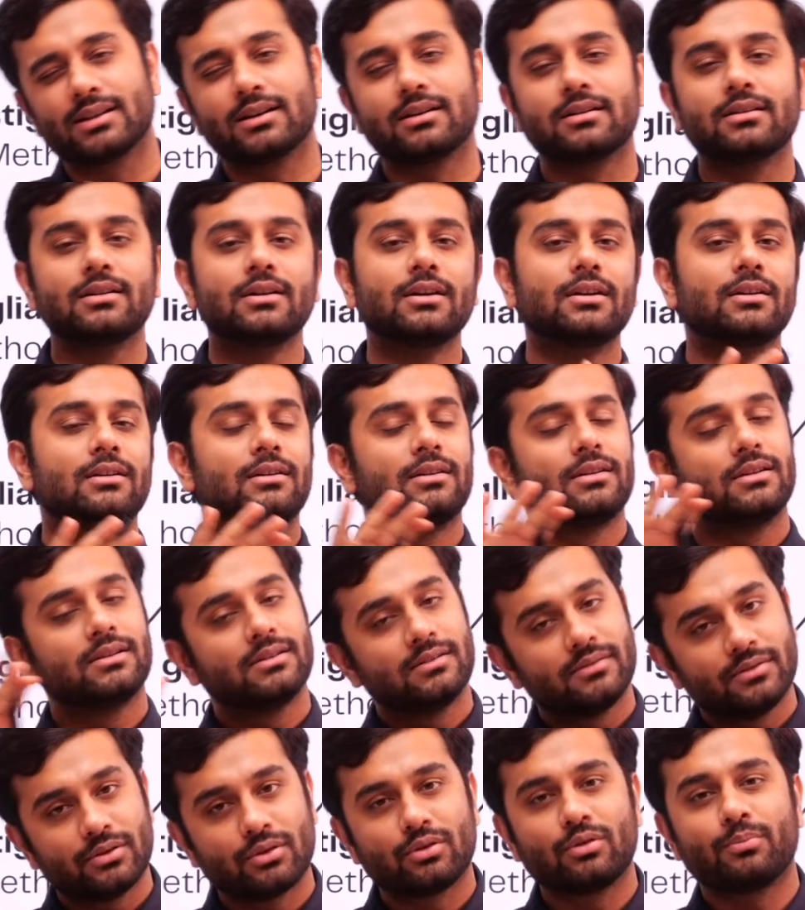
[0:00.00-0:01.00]
the,
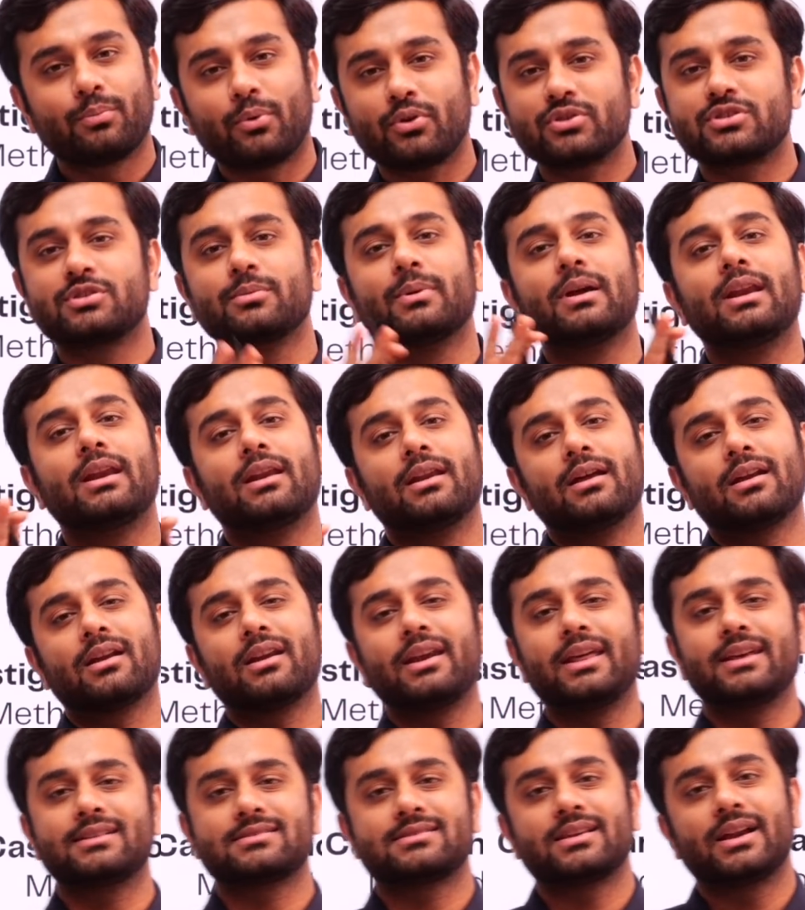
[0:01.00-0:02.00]
you know, possible
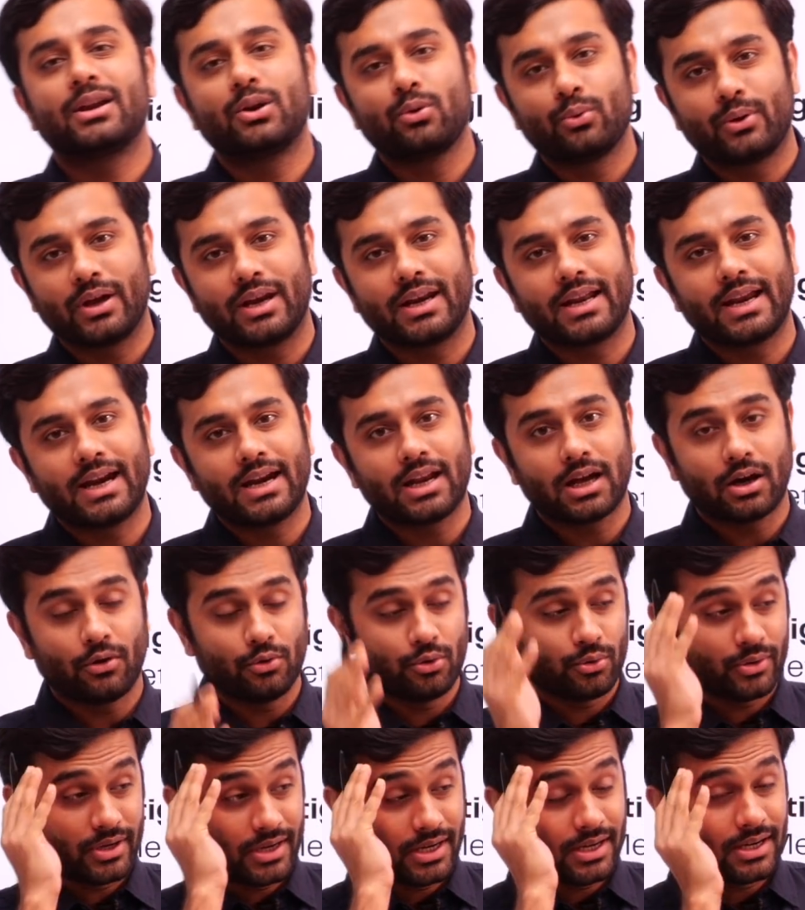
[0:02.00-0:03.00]
learnings that you can get, how
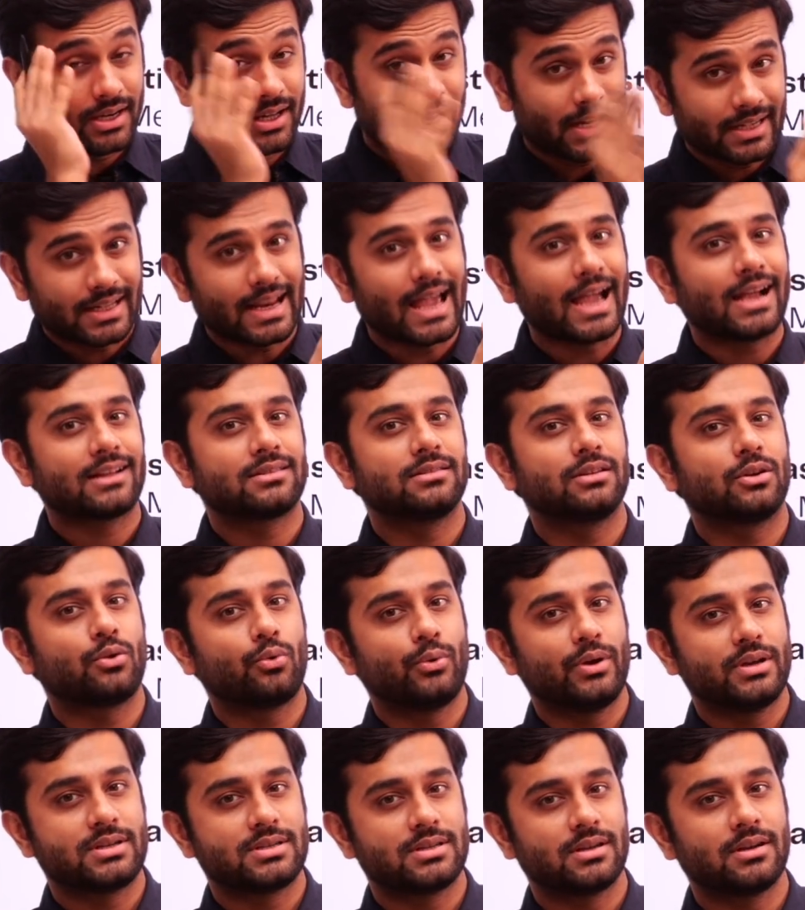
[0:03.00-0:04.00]
you can attack the
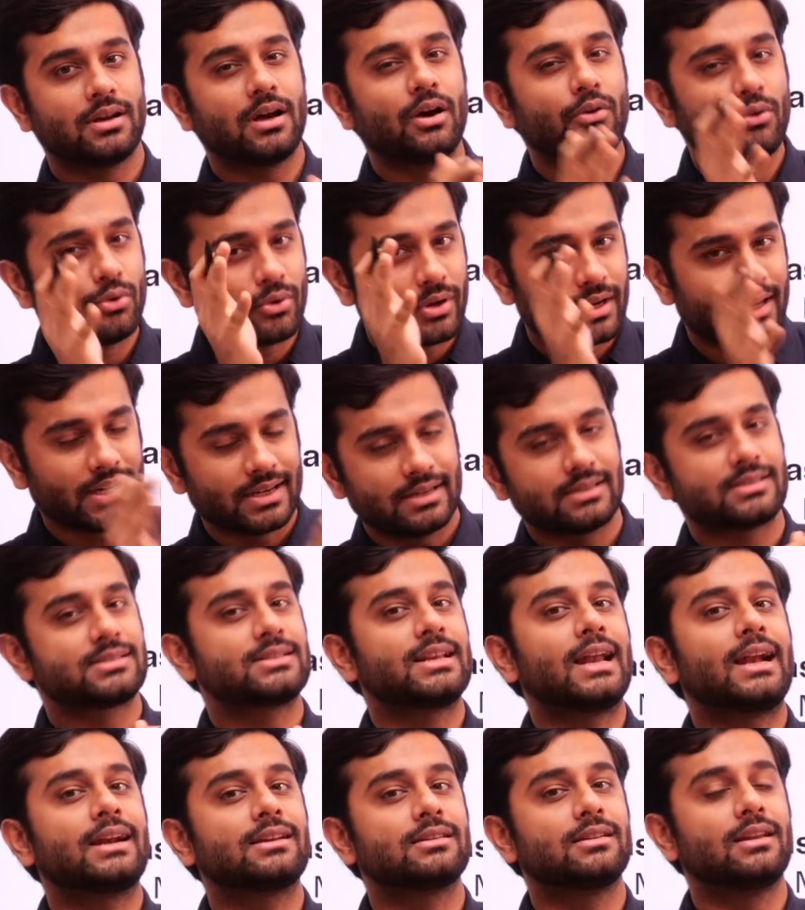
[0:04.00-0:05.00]
question, how you can
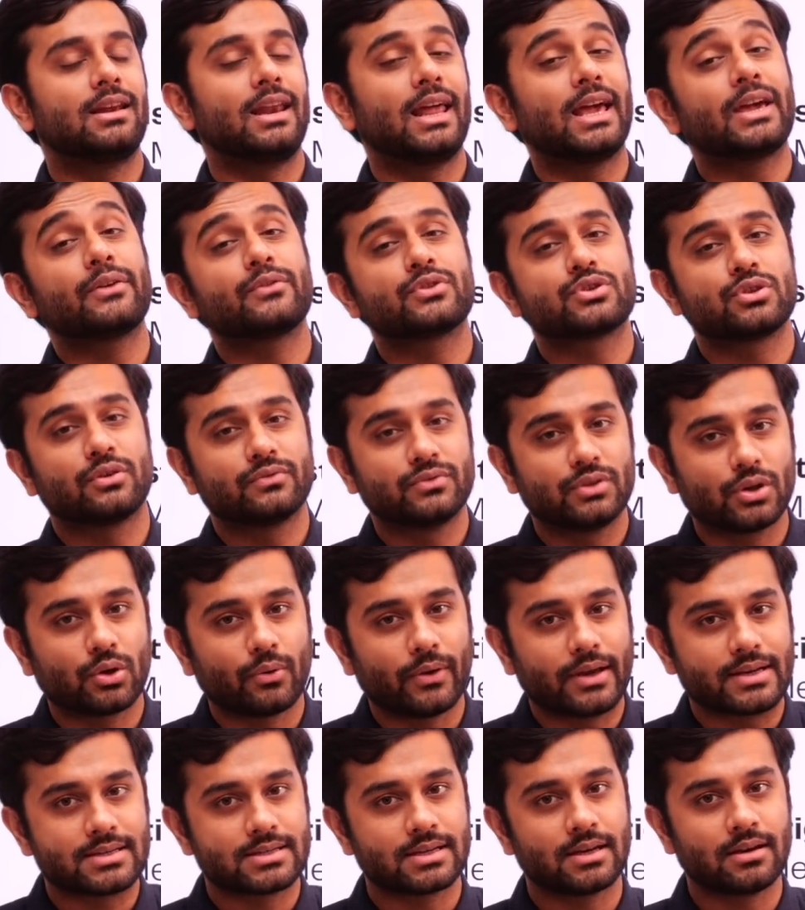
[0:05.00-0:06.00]
understand the language of the
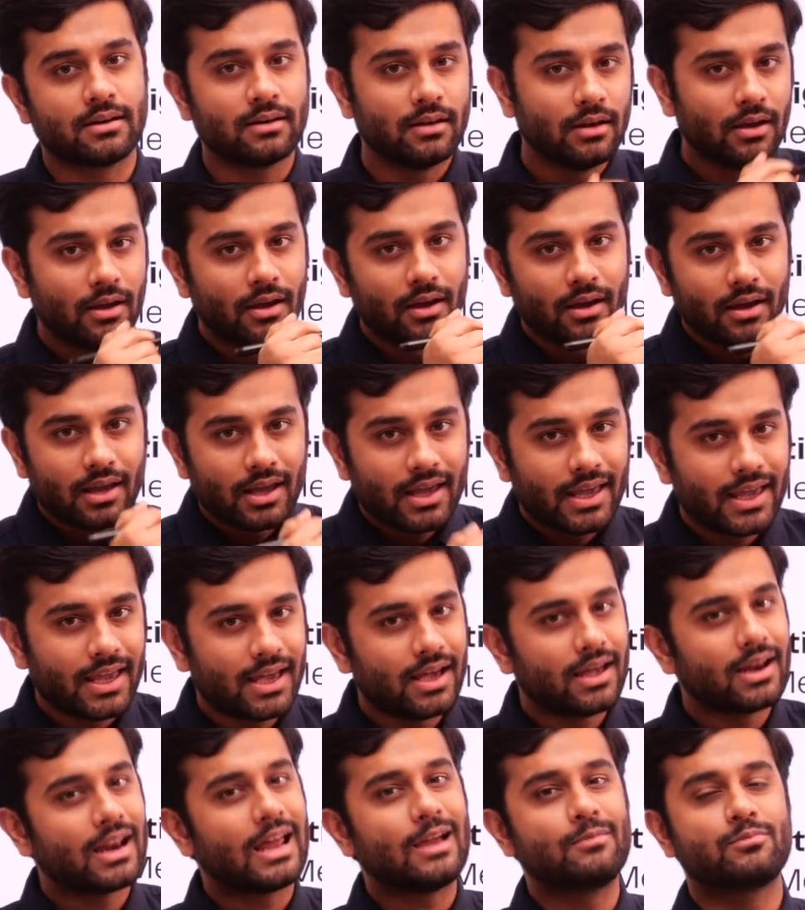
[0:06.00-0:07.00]
question.
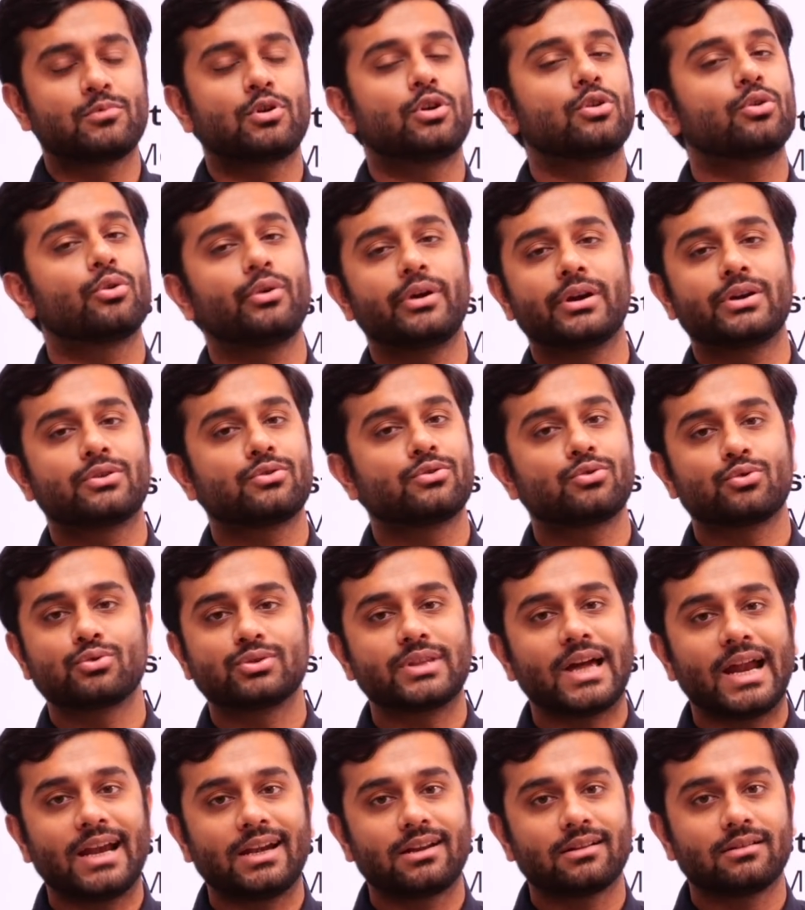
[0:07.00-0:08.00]
Here I am not going to do
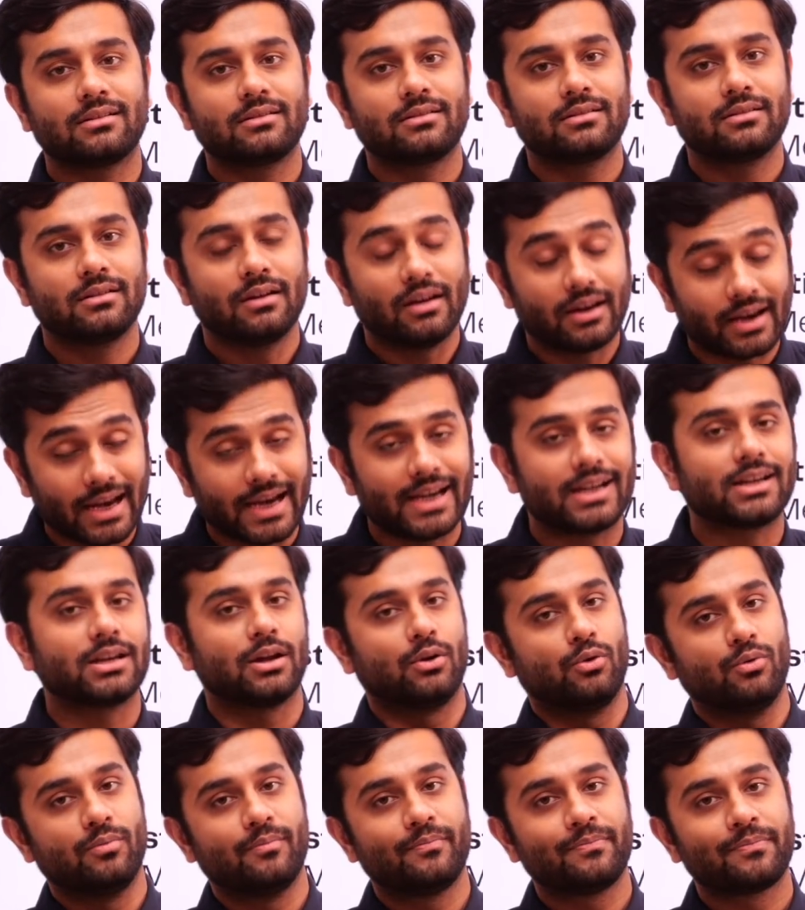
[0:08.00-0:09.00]
that right
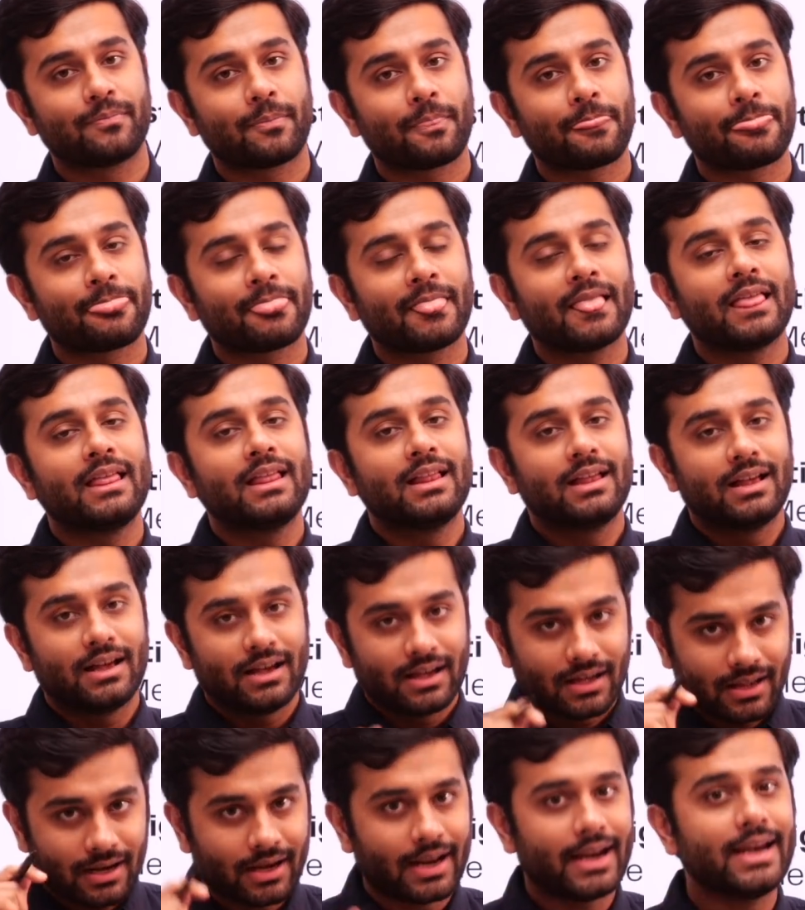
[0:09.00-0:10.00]
now.
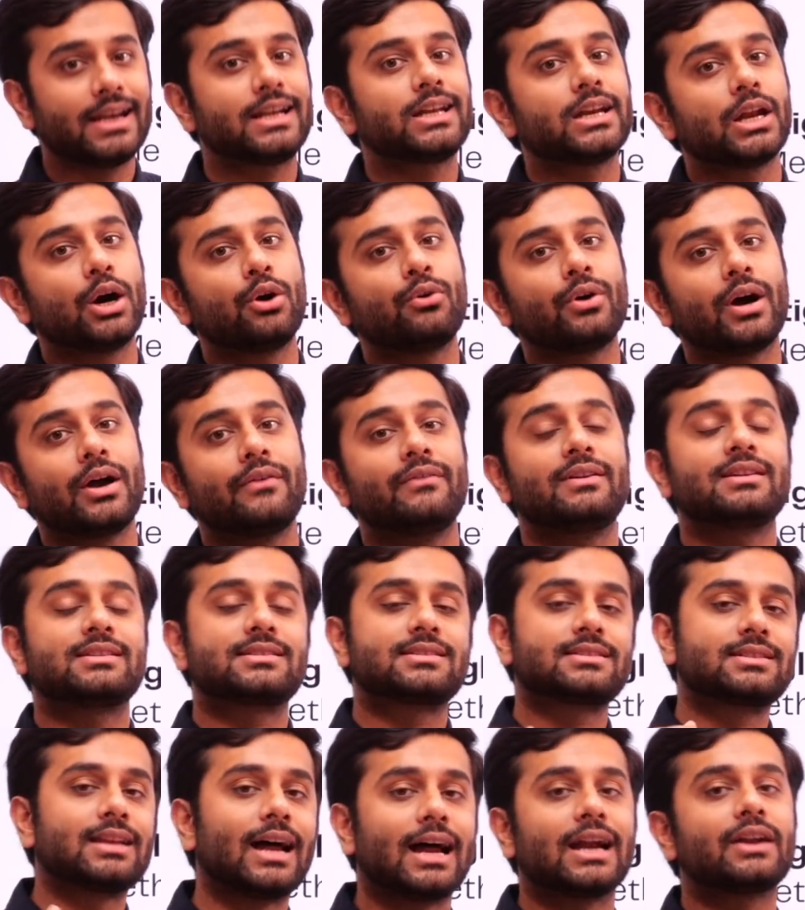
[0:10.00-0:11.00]
Right now, I will
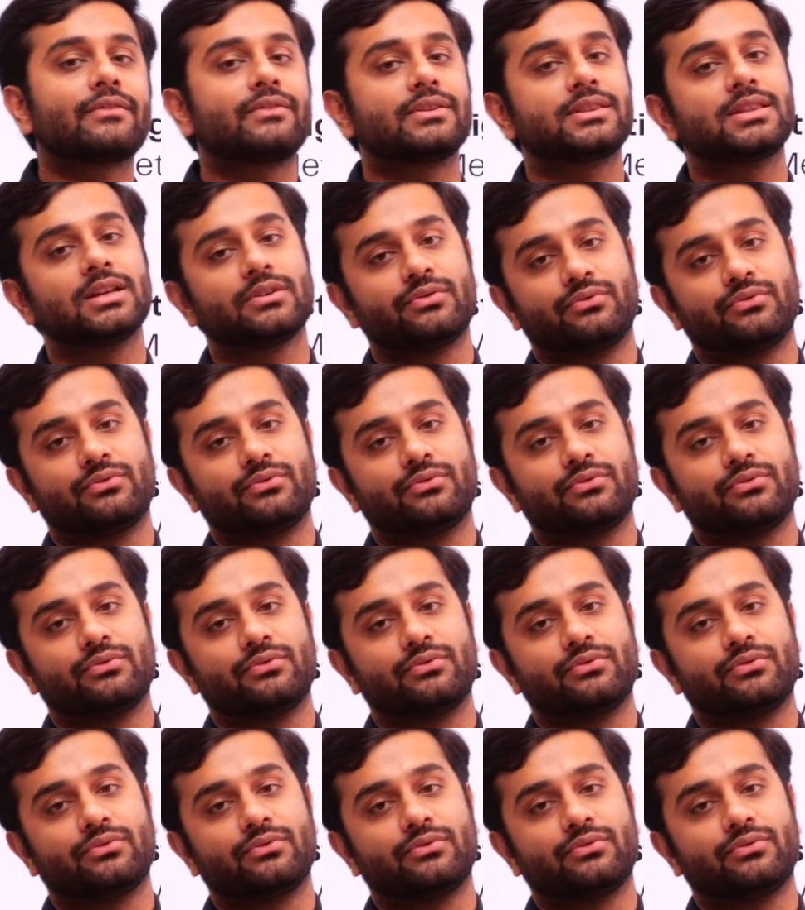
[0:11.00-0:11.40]
start with the